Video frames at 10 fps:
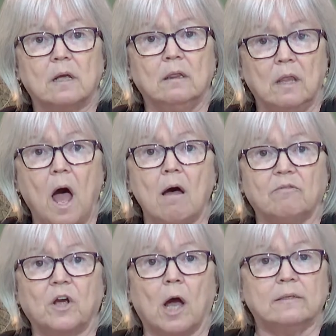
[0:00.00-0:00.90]

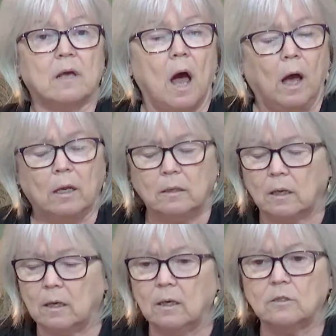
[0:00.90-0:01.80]
love, God's
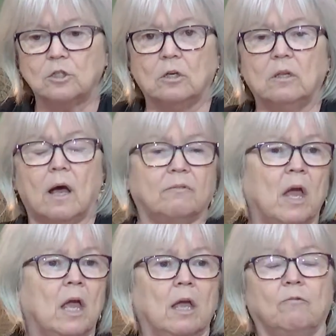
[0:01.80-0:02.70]
unconditional love,
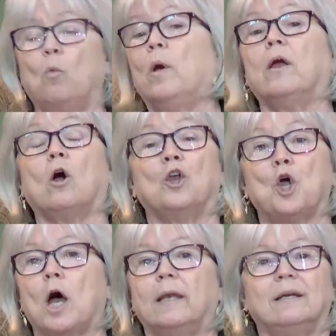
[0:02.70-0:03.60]
if we are
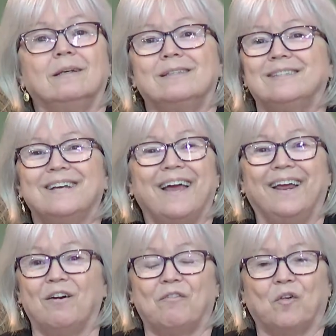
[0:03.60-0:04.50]
not in a
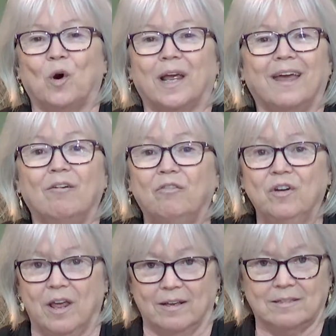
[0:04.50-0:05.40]
state of
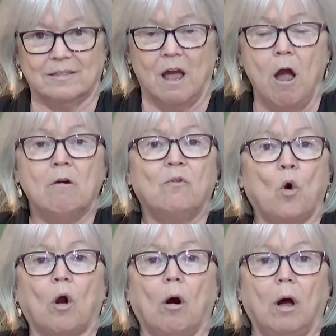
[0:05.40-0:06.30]
forgiveness
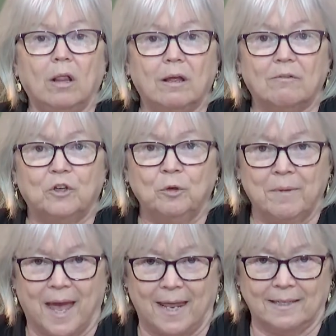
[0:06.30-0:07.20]
for all of
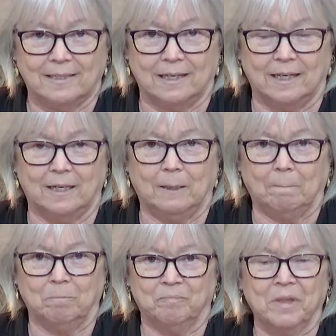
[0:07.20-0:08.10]
humanity,
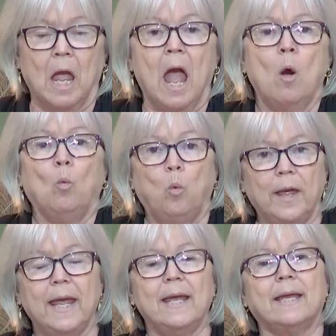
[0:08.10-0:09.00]

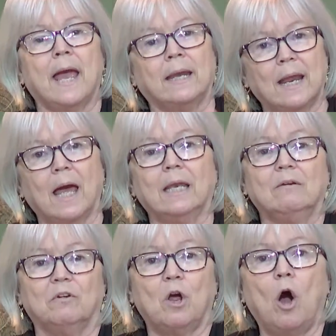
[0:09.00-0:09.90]
we cannot
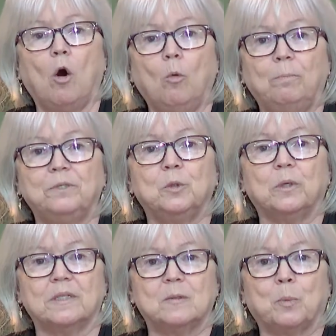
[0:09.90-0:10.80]
even hope to
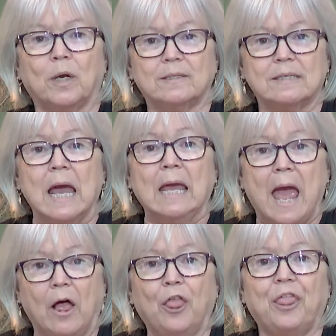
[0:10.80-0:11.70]
express
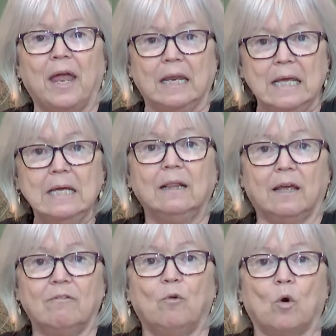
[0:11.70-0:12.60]
health and
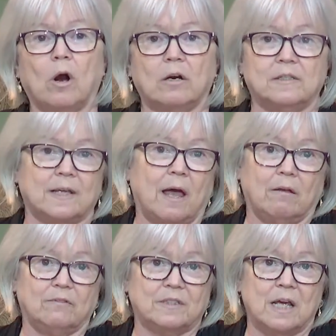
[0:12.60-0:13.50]
healing for
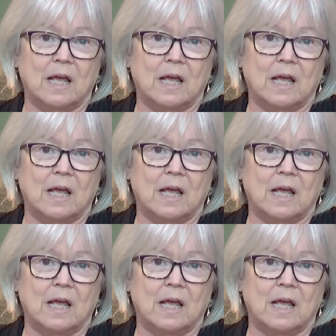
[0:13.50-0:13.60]
ourselves.